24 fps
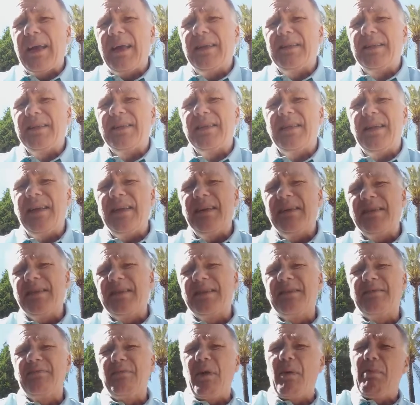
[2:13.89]

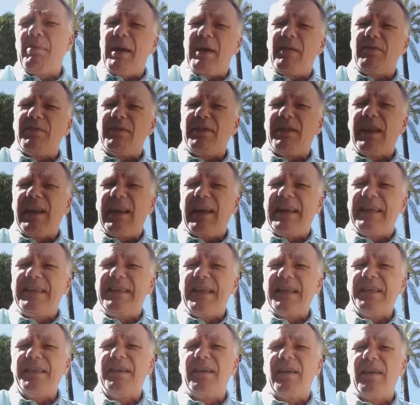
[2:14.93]
It's about
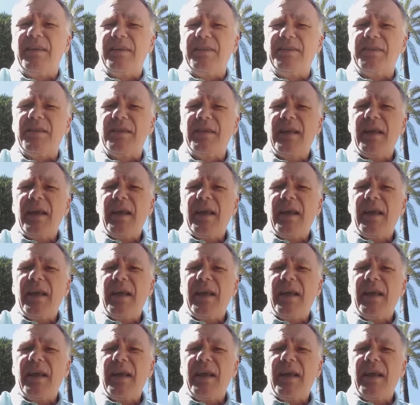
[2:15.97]
clandestines,